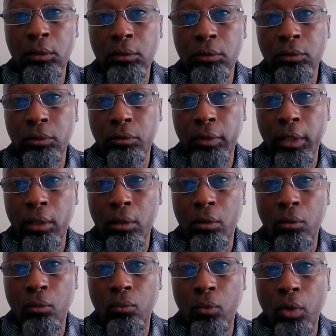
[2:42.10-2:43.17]
So they
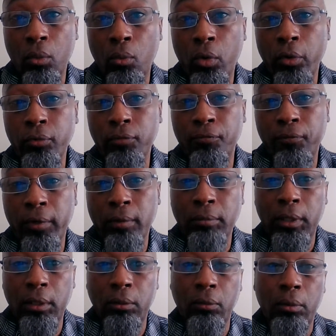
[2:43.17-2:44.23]
go, well, where are you
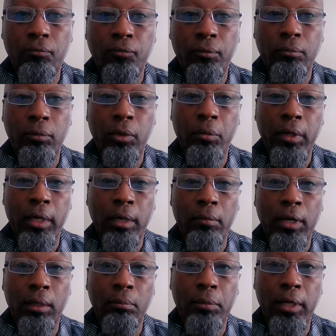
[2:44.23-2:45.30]
from? I go, I'm from
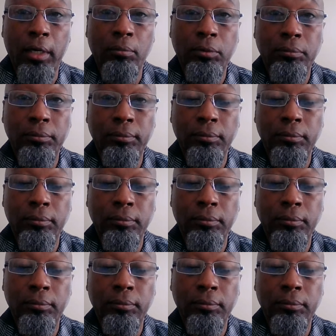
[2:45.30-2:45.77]
Birmingham, Alabama.